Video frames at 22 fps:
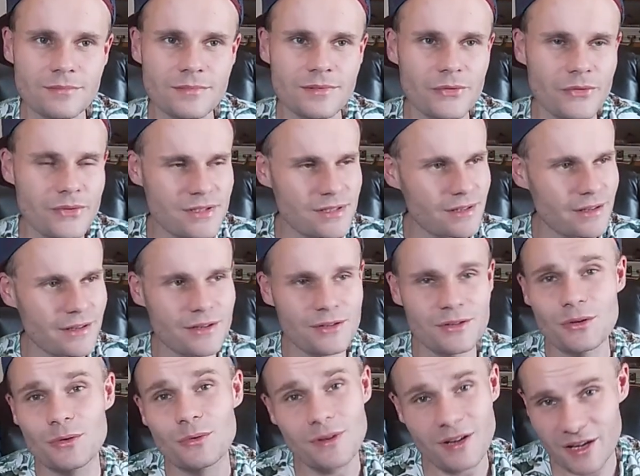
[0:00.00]
there is
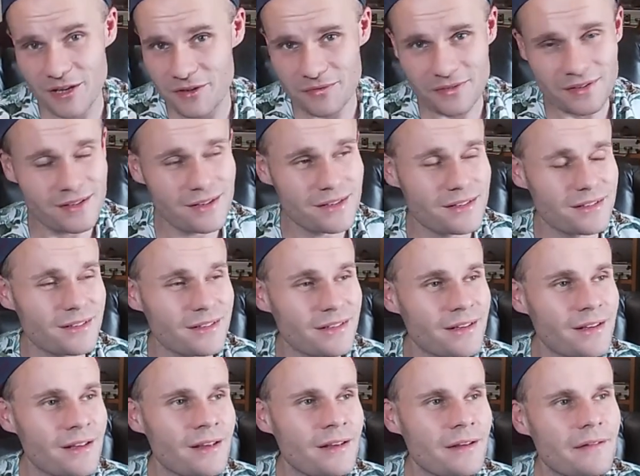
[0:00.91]
no life in Italy.
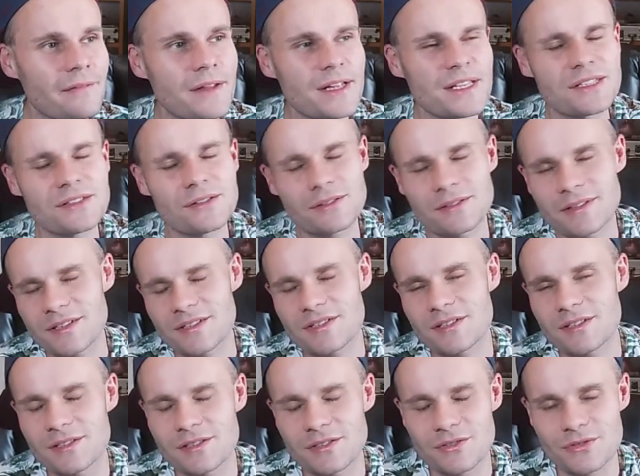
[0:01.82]
That's not
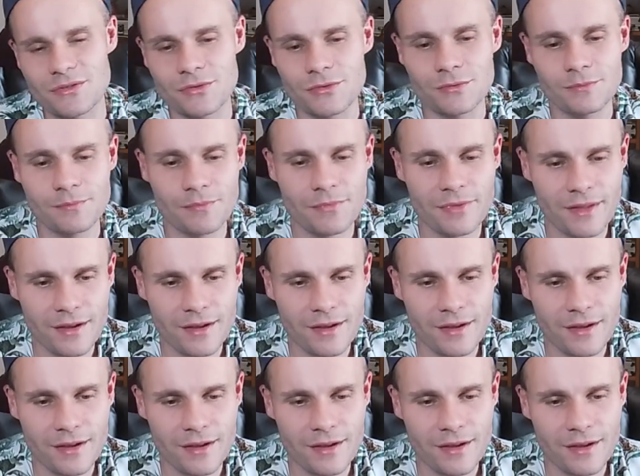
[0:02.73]
actually true.